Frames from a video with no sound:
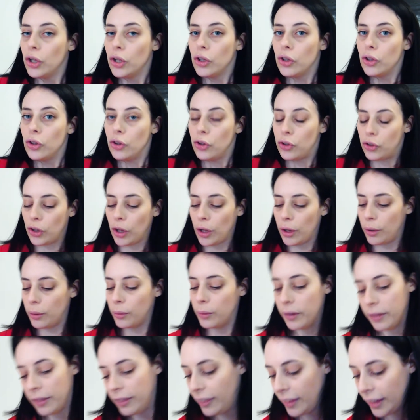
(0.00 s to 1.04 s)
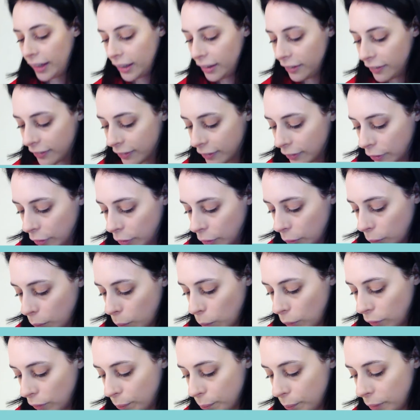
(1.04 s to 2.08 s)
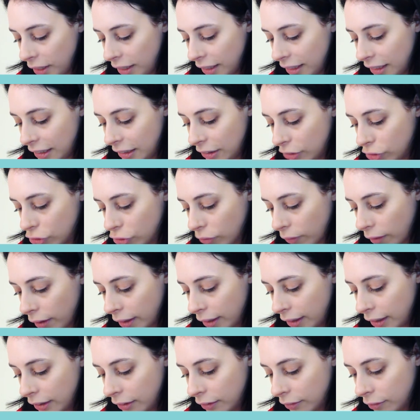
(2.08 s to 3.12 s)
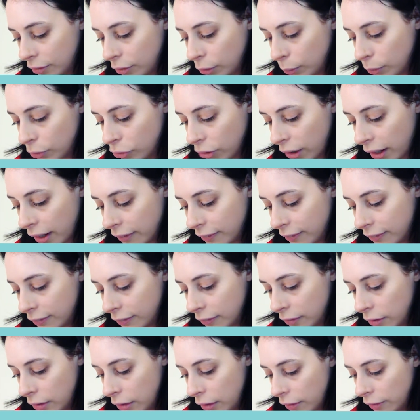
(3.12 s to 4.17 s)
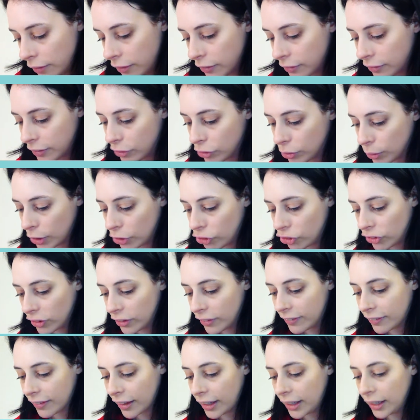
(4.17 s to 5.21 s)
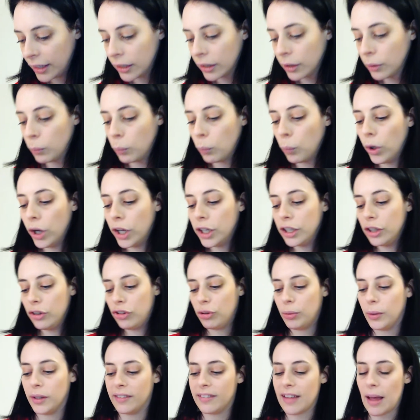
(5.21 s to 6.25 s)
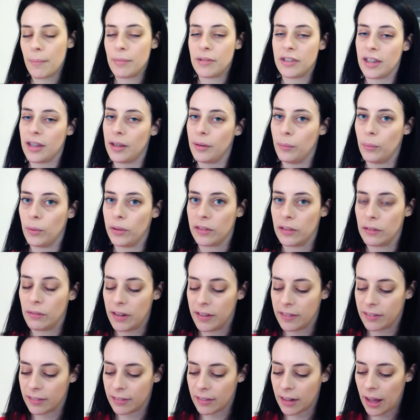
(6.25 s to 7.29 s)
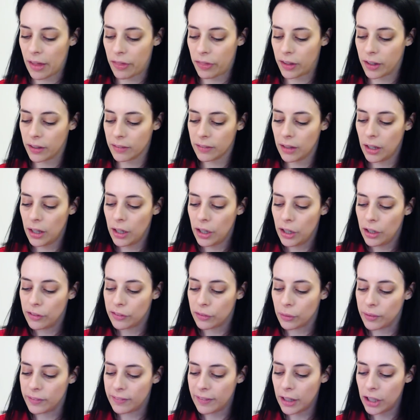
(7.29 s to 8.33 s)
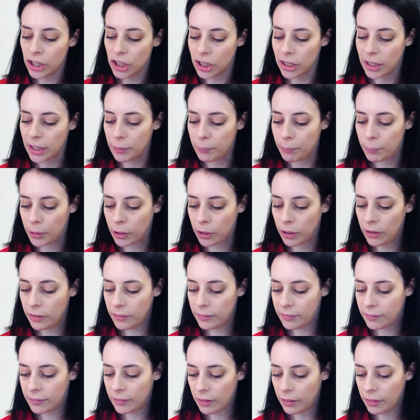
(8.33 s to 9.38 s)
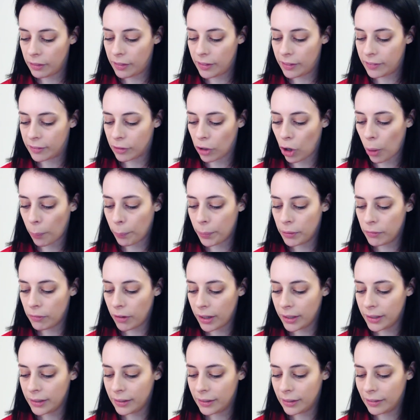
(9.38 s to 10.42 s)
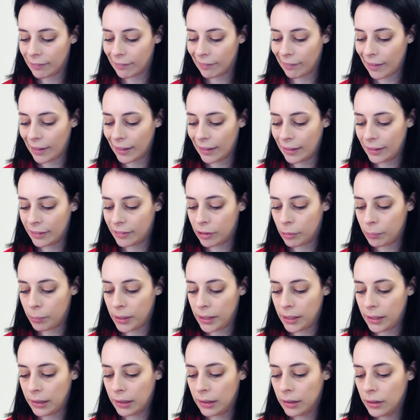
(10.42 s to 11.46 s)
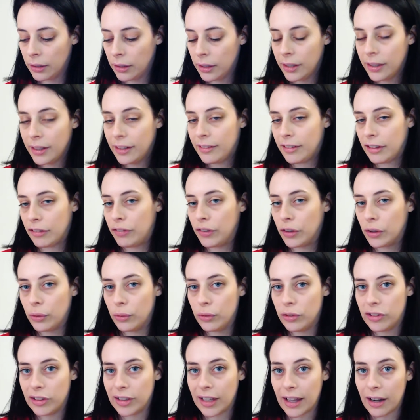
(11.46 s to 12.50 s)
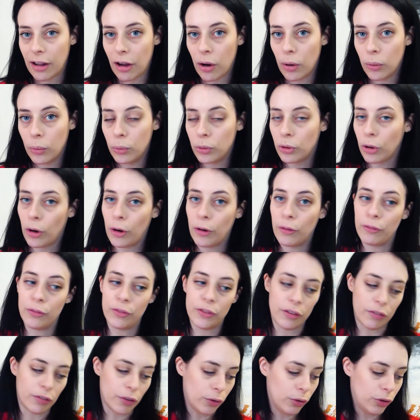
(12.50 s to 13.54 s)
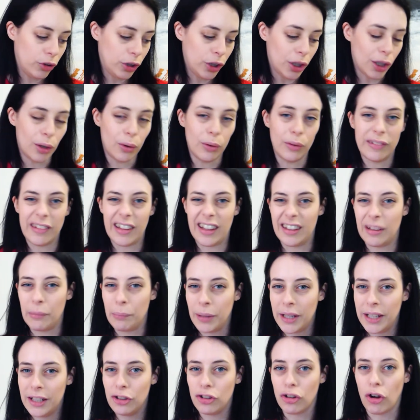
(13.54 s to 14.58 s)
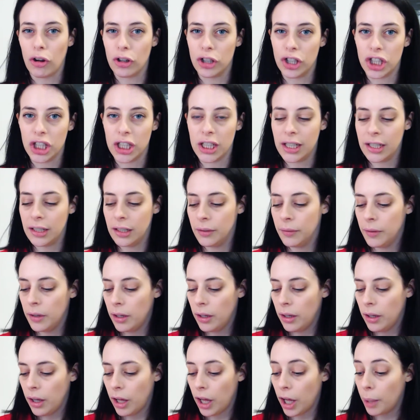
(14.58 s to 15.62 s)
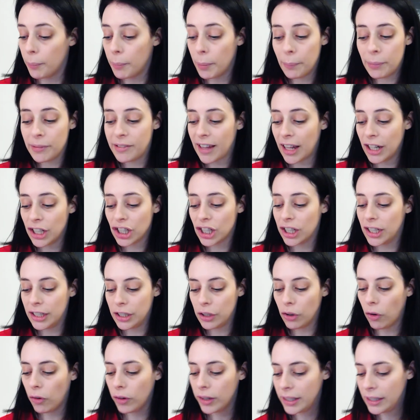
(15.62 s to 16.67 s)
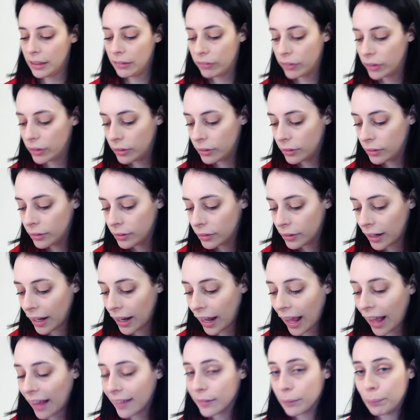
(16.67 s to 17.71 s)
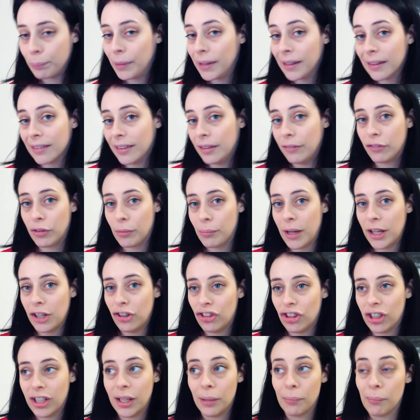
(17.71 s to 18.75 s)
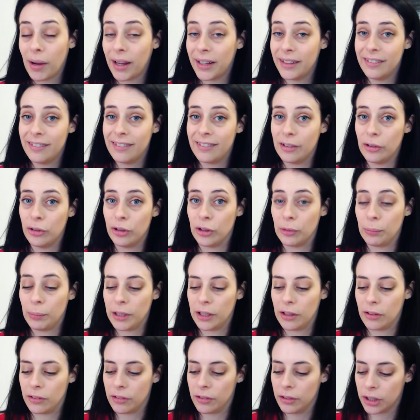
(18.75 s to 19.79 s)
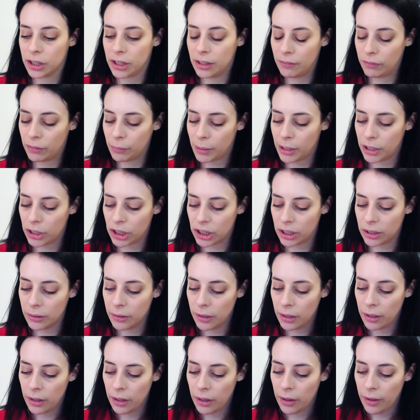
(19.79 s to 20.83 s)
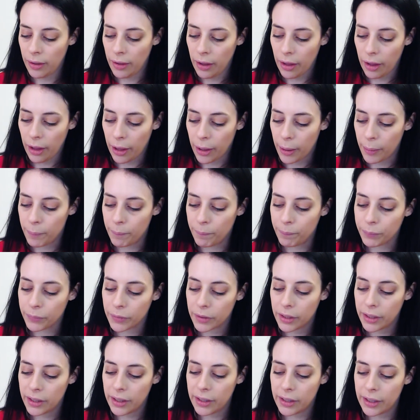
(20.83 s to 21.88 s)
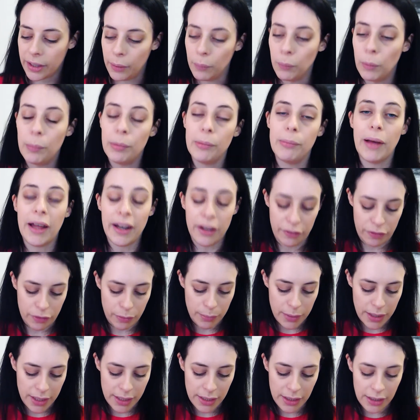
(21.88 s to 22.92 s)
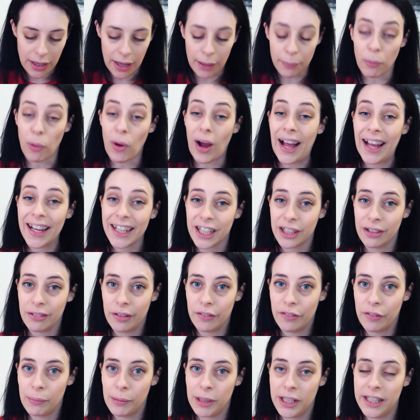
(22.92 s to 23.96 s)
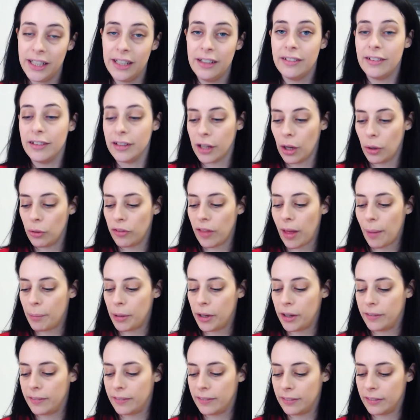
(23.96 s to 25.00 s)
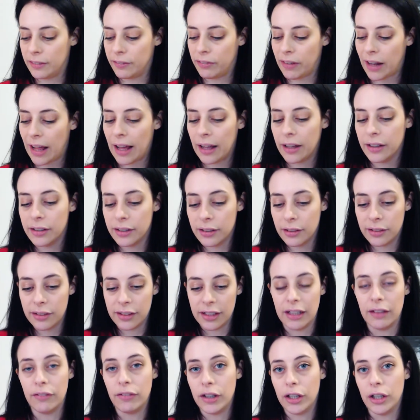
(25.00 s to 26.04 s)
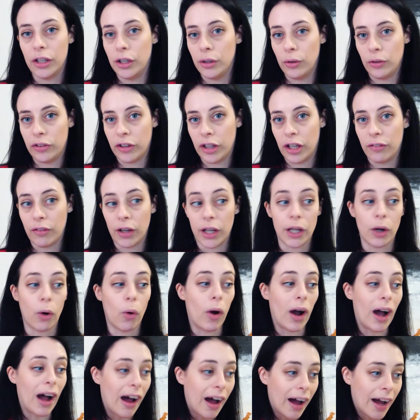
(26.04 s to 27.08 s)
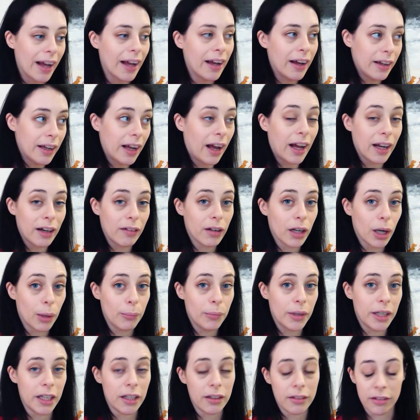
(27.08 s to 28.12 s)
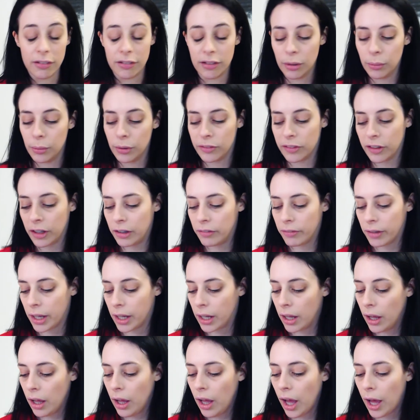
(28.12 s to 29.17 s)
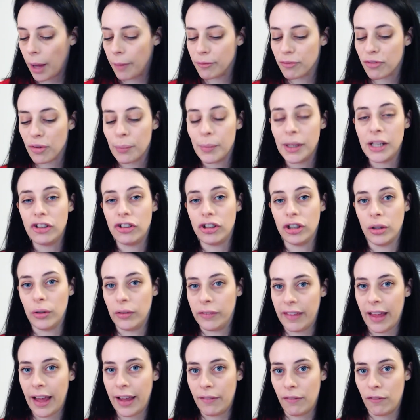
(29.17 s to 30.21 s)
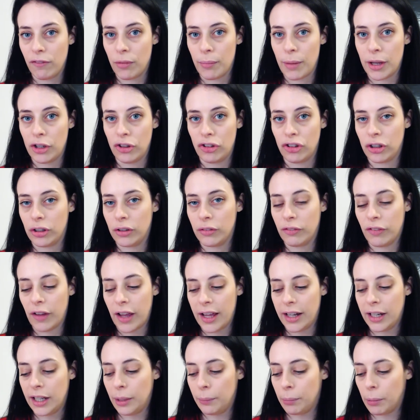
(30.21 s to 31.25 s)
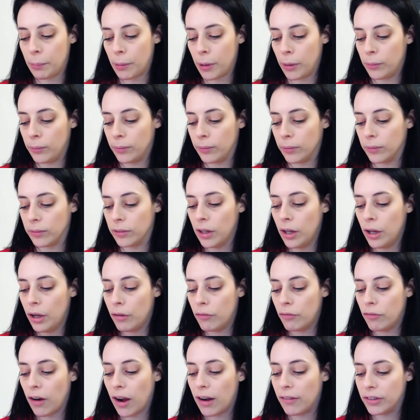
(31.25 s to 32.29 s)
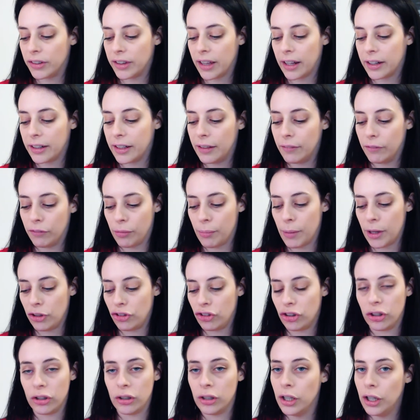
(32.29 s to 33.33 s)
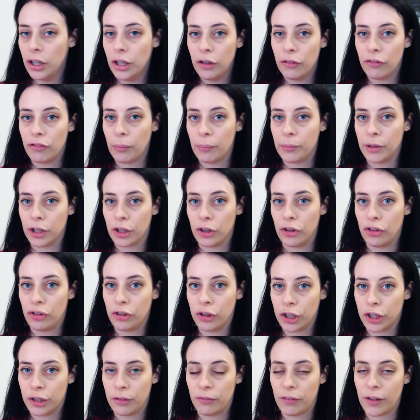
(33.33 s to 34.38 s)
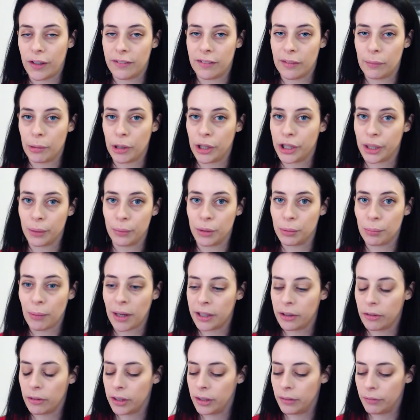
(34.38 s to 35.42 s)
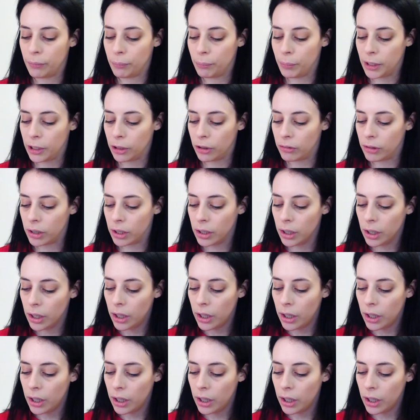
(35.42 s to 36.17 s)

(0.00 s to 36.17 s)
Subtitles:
So this was me trying to address the situation that's saying, were you to accept it, what's the risks and ethics? So essentially, because this copyright is likely to be difficult to get a hold of, difficult to use, and a bit dodgy, and potentially not even as built information, it might still just be construction information, it would be better for me and more accurate for me to go to that person's flat, give it a new survey, or hire a company to do a survey, and for me to use that information for any proposals rather than information from the construction phase of the project, which might not even be current.